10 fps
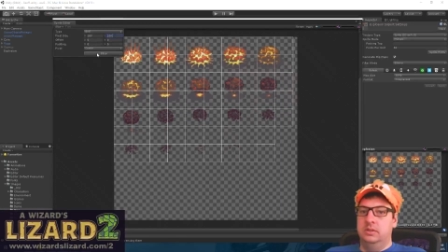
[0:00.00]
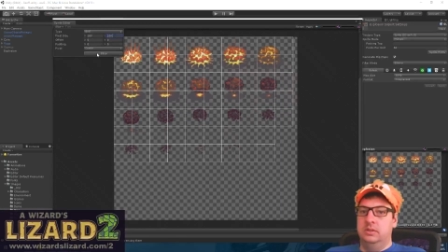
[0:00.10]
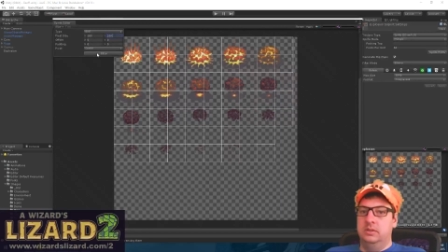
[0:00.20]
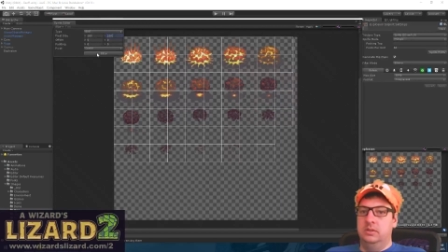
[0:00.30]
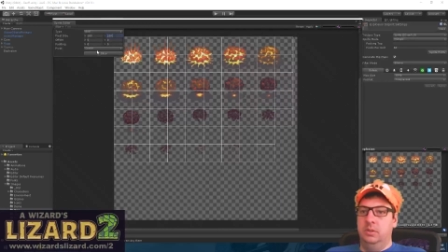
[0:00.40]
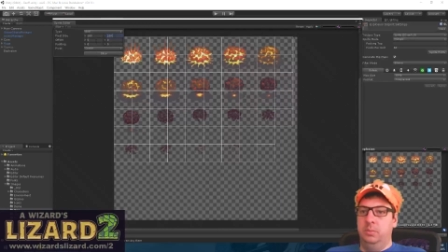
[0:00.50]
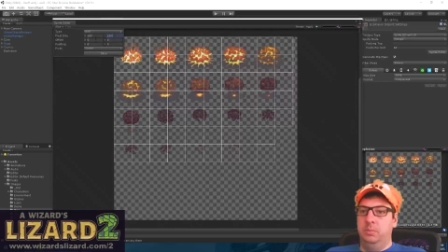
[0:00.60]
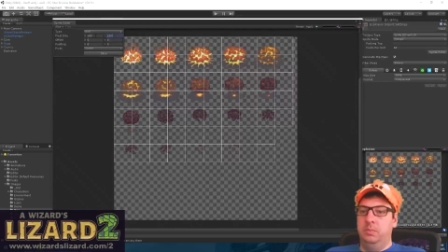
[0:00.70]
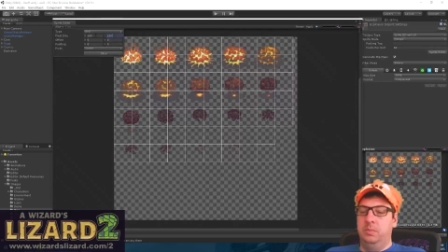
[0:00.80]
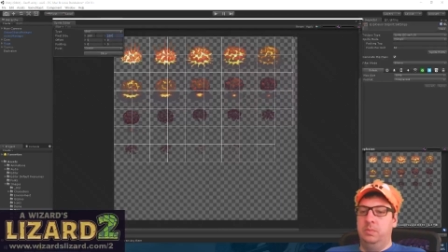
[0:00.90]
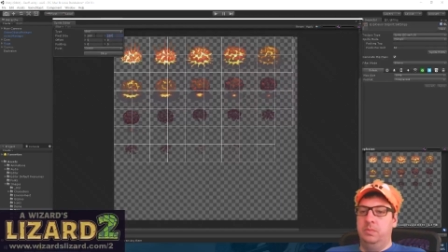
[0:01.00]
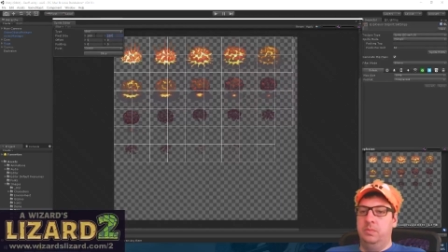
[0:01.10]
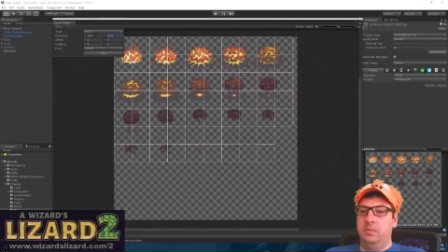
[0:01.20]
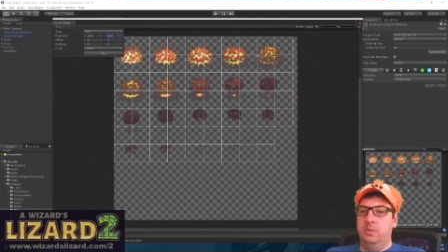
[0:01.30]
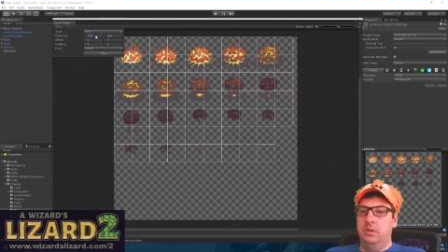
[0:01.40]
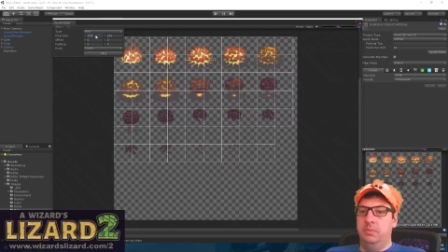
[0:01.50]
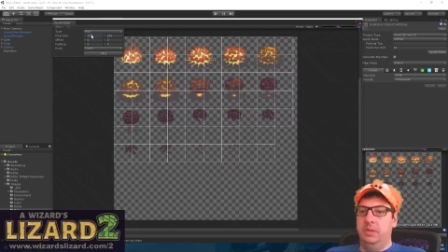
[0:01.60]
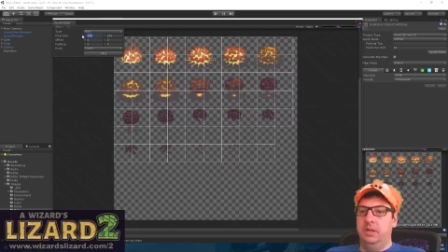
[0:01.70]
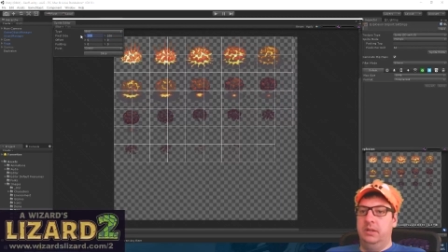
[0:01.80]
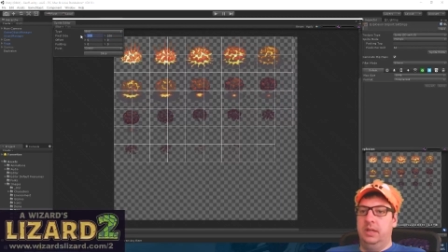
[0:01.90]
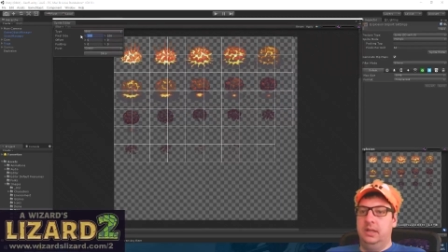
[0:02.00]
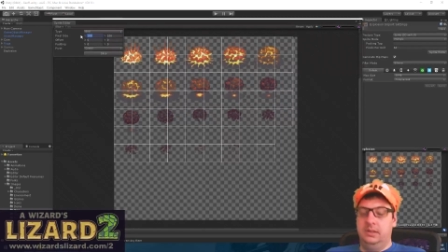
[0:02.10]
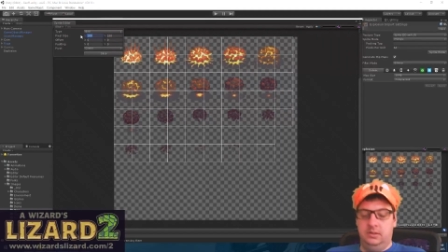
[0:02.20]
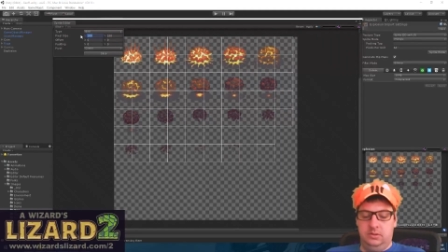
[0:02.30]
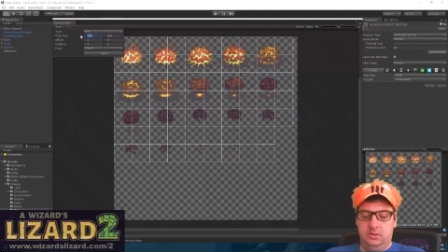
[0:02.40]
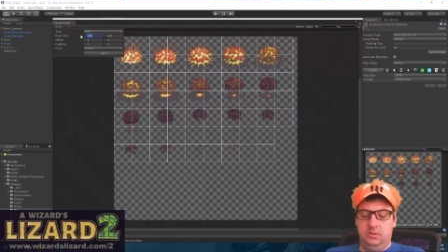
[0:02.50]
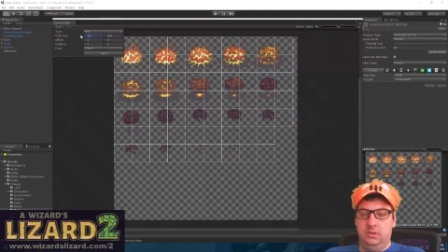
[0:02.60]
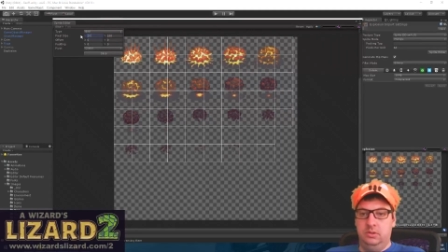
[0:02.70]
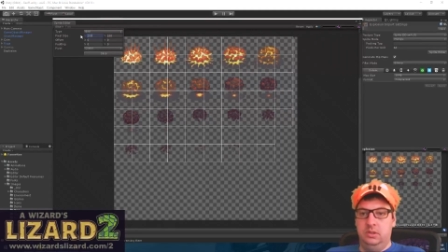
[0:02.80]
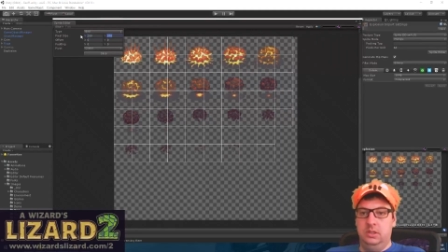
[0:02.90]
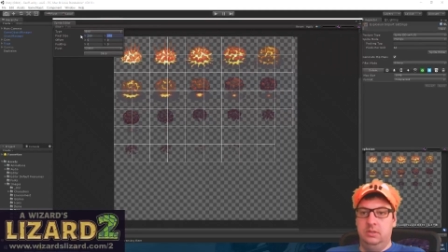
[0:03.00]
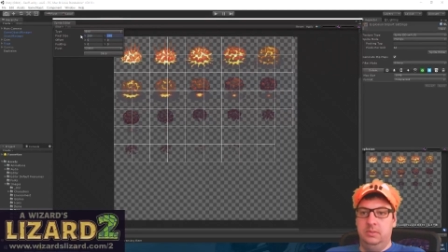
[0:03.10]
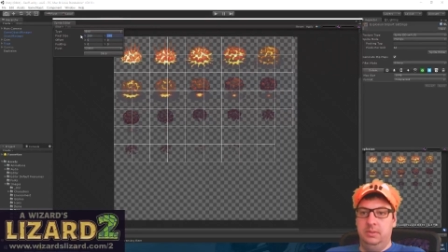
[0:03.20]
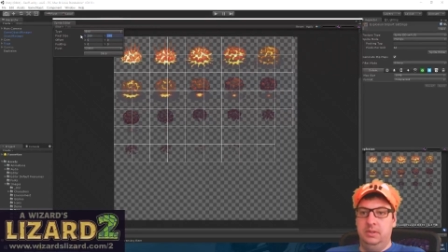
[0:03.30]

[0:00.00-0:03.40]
Nope. Bigger than that. 200, maybe.